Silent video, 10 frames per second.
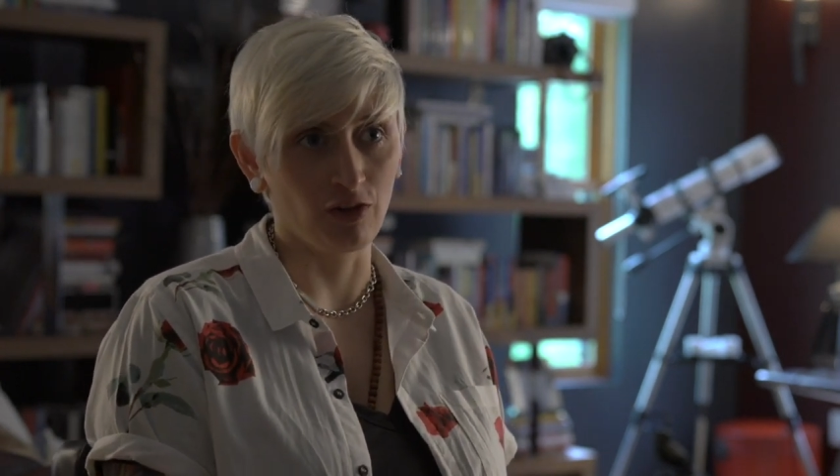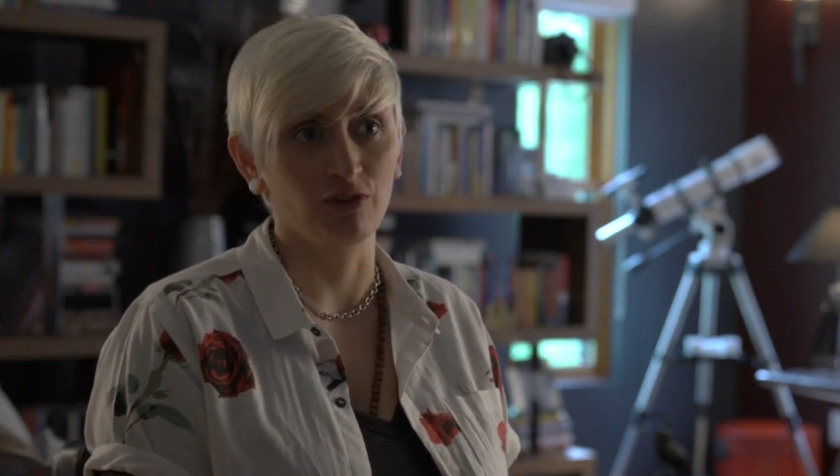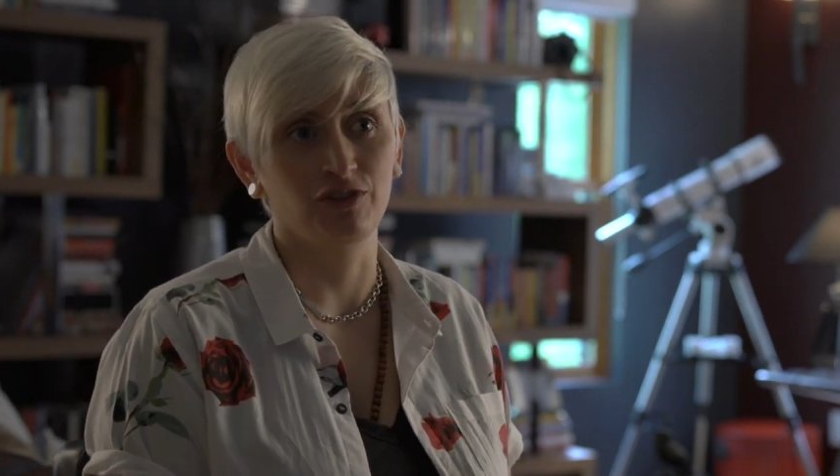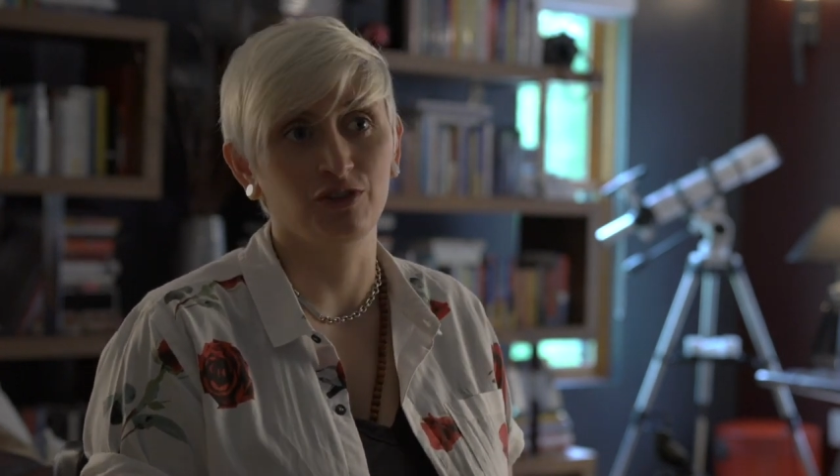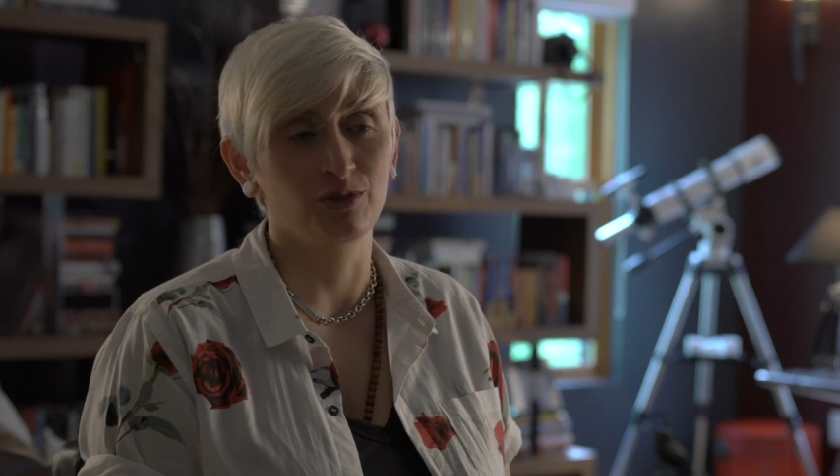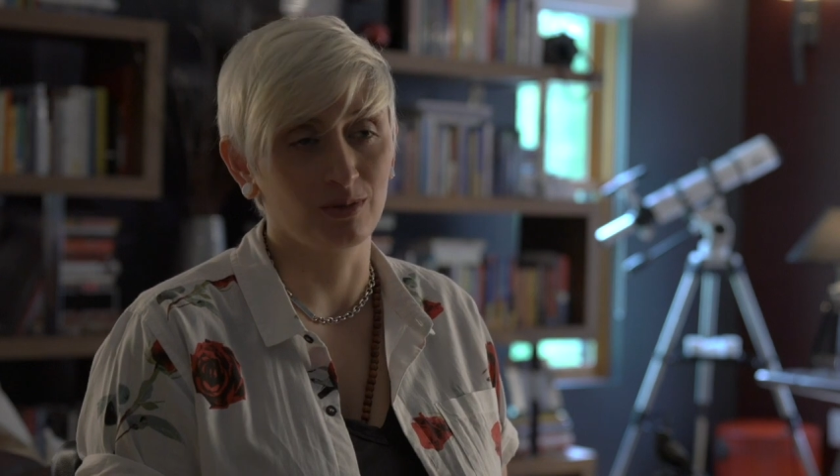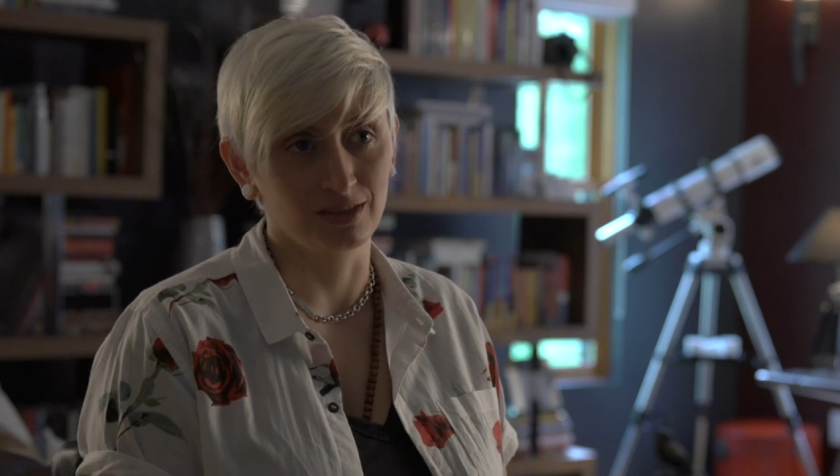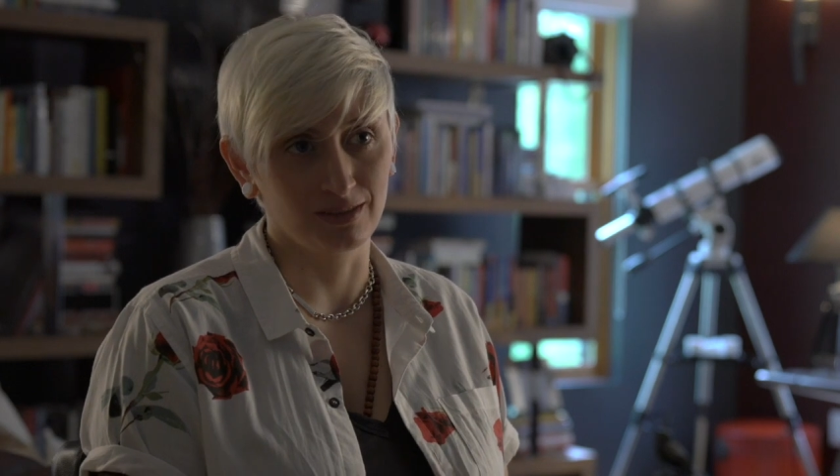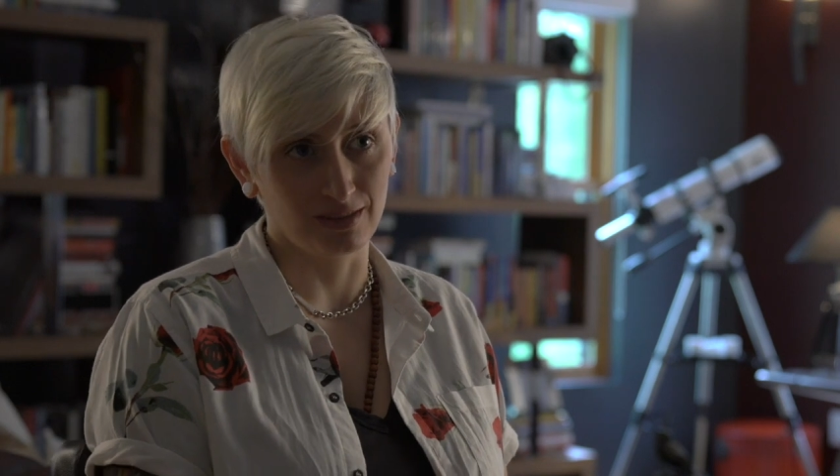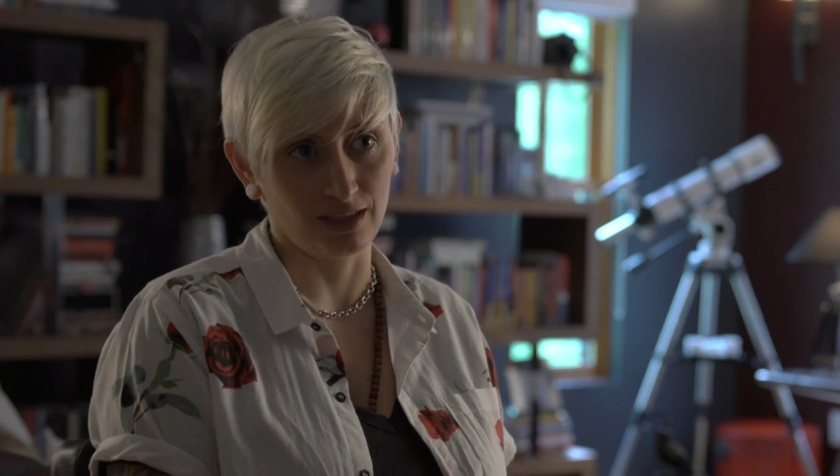other than to
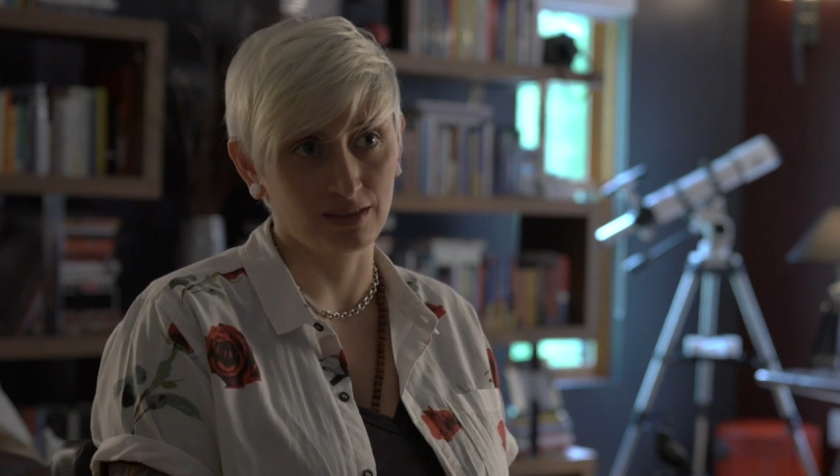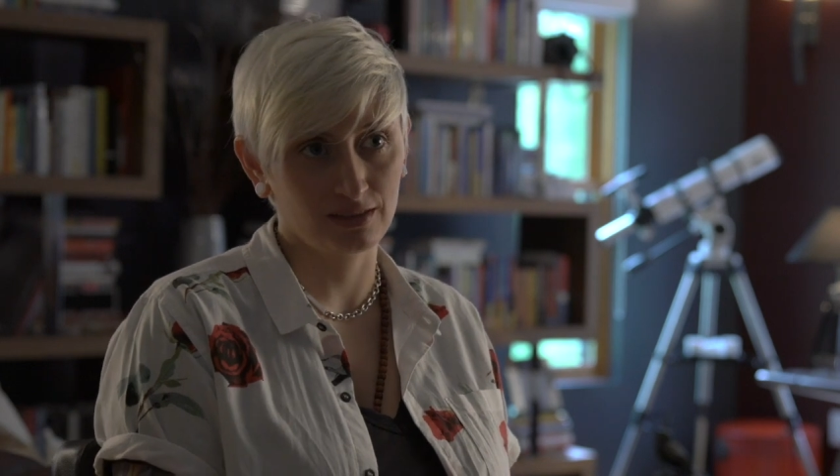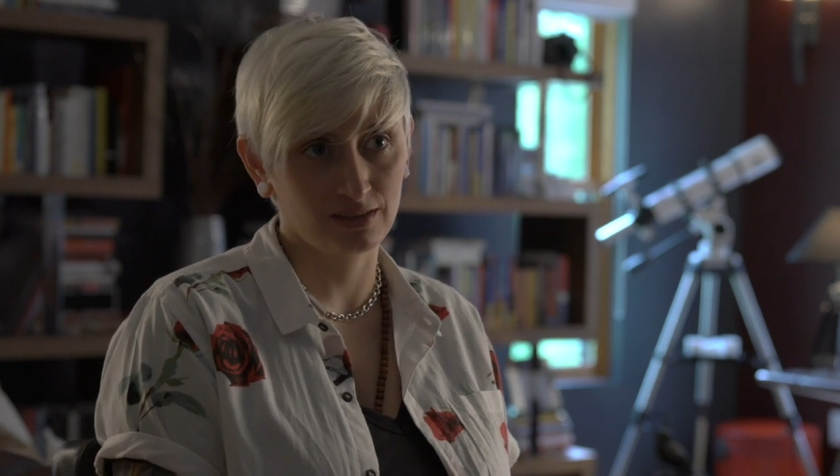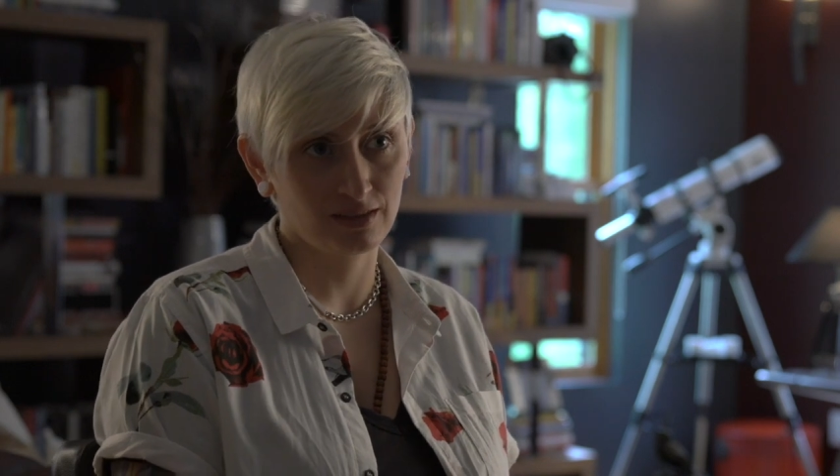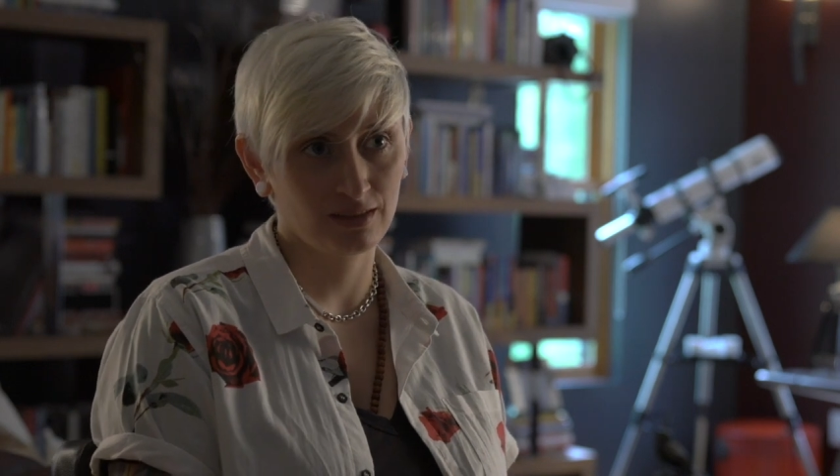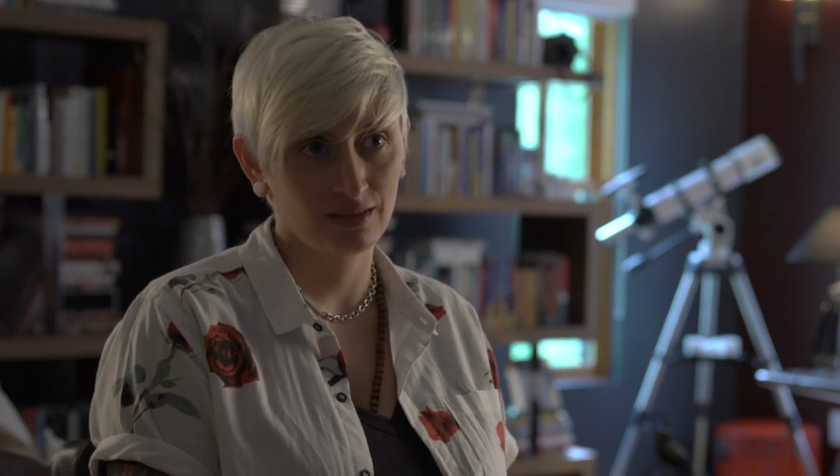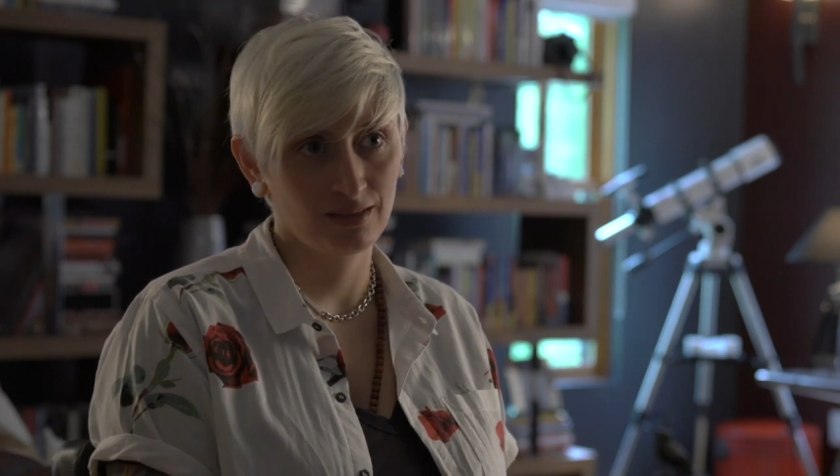exist.